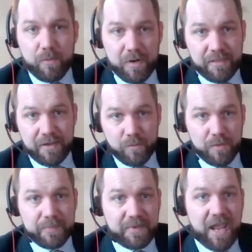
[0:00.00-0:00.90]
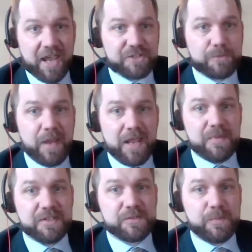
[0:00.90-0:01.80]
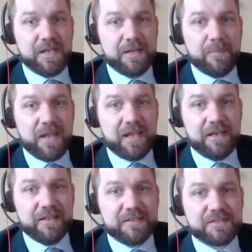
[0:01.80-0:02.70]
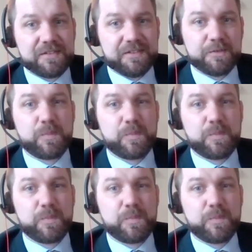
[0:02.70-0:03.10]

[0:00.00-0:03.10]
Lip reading: where there were cash payments being made, it's